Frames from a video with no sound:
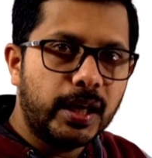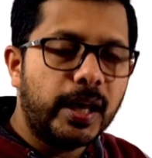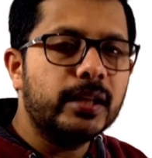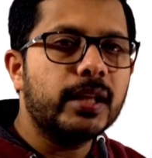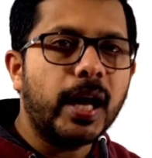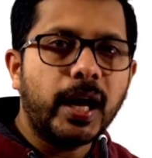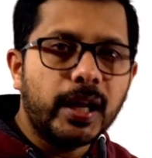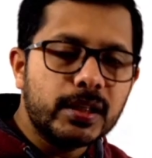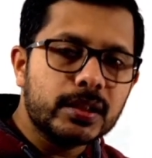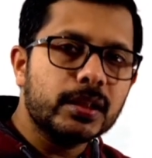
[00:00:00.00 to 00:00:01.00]
and the
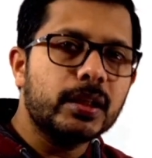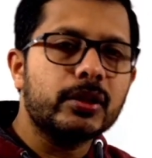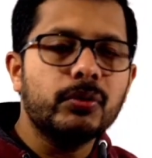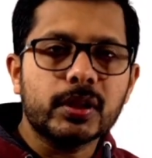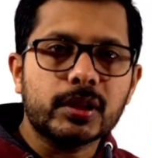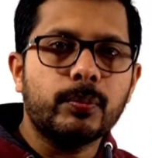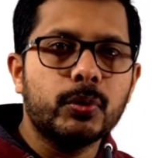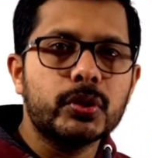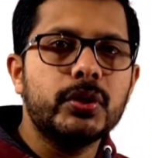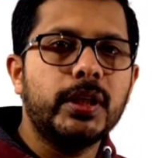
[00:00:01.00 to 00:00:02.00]
answer you are
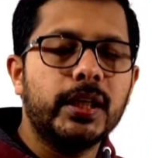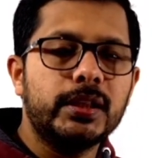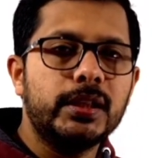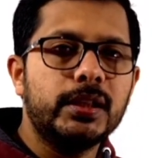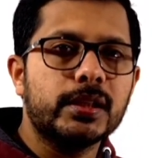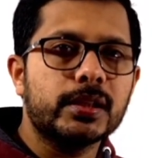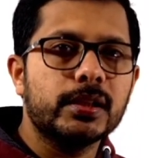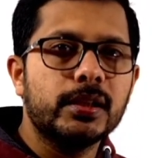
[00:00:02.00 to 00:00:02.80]
supposed to get is,